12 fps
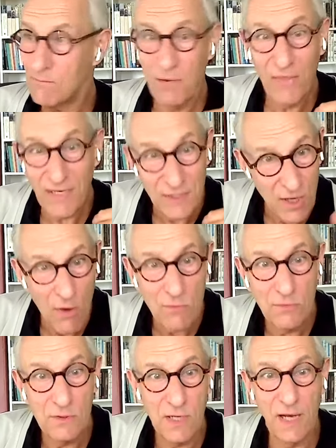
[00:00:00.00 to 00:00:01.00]
but they
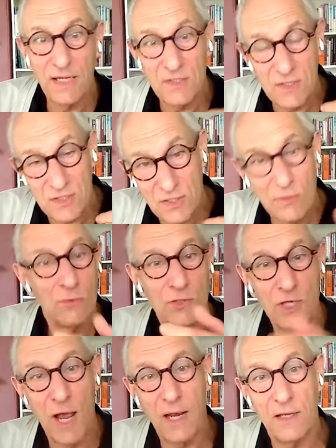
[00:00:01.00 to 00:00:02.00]
don't. And it's still
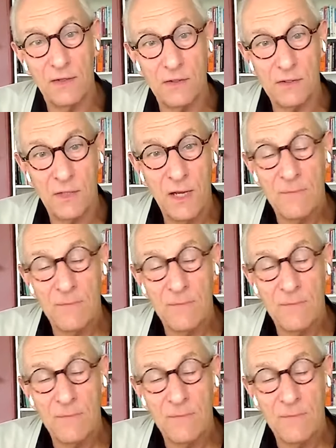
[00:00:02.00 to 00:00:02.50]
challenged.